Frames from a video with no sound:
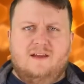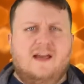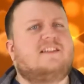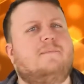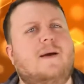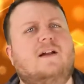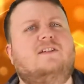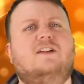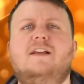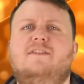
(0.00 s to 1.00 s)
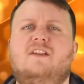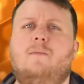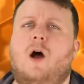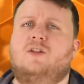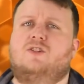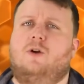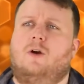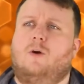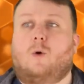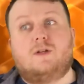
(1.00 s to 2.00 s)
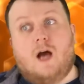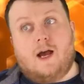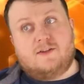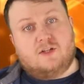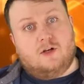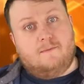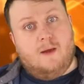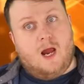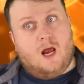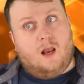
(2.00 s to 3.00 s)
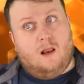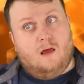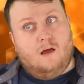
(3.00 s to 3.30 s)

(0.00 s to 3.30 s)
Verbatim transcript: Is it better to live as a monster or die as a good man?